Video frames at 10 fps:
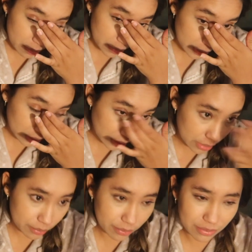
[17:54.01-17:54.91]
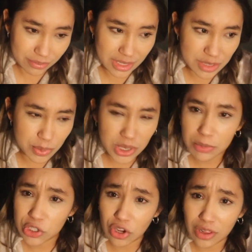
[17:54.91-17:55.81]
But that's pretty
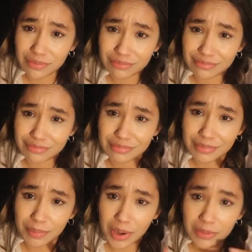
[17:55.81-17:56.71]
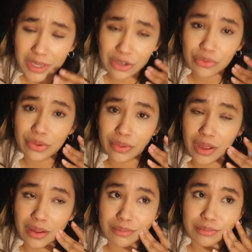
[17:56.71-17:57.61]
much all. Probably
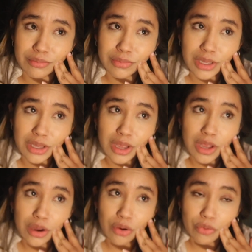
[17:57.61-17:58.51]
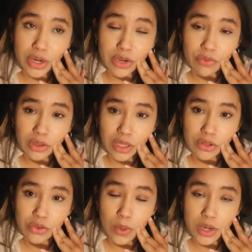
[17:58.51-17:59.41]
gonna read for
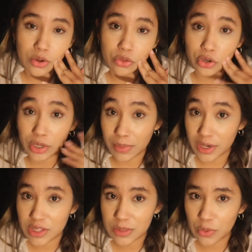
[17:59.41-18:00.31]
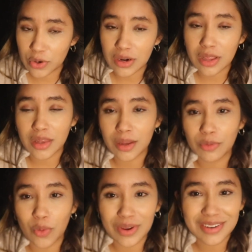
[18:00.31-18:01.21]
like 20 to 30 minutes more and then
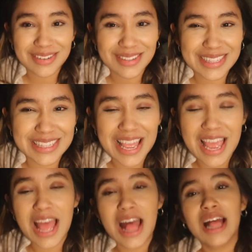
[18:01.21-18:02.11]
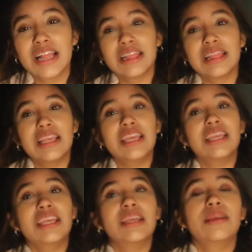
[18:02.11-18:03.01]
I'm going to
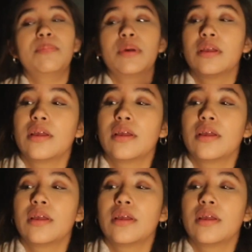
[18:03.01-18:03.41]
sleep.